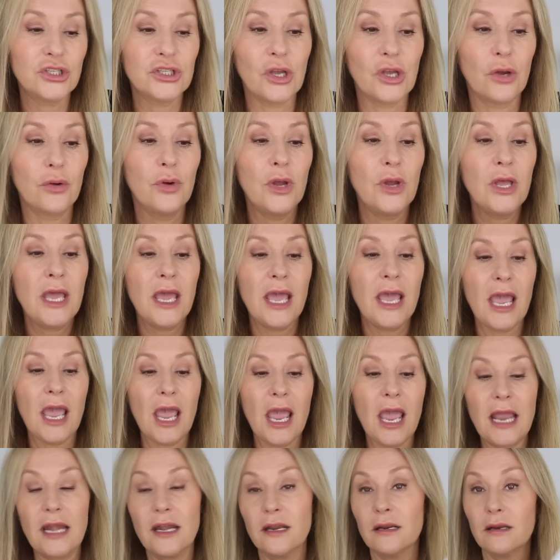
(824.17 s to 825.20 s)
So
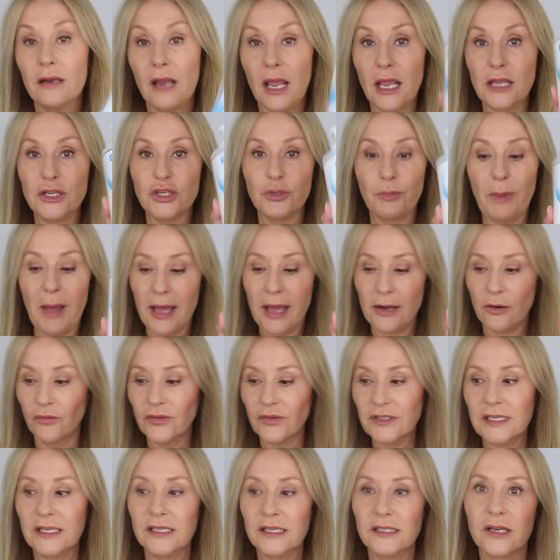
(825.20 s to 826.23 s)
in Japan,
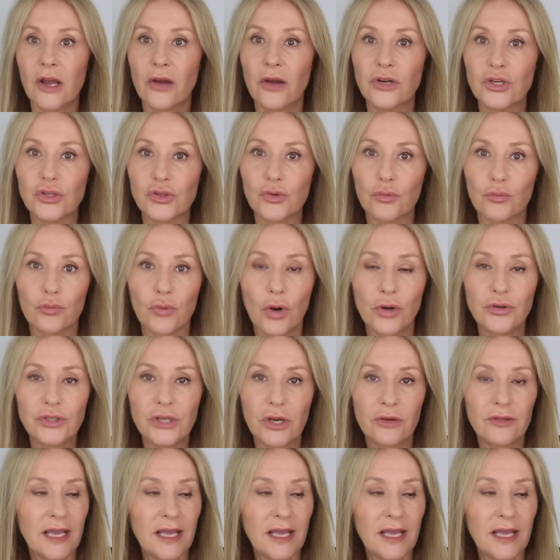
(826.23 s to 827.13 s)
obviously, it's known as ROHTO.